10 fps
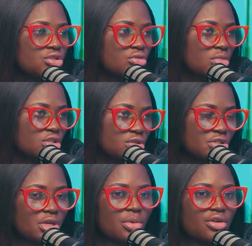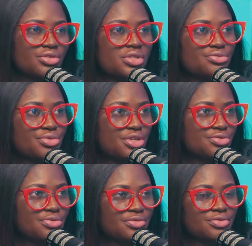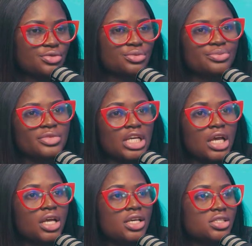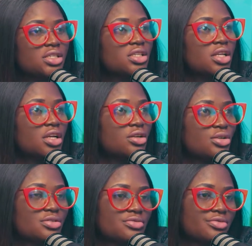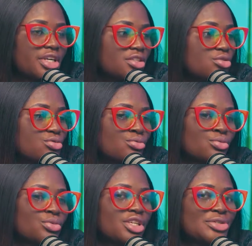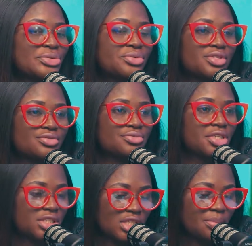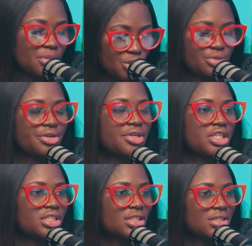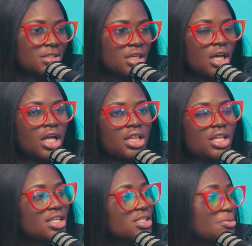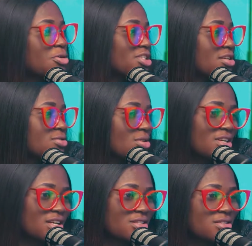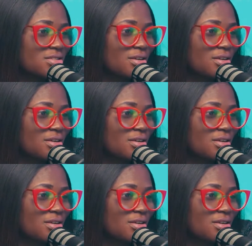thing you mentioned about rent review. Is it the landlord's right to increase rent arbitrarily? Let's say, because I saw that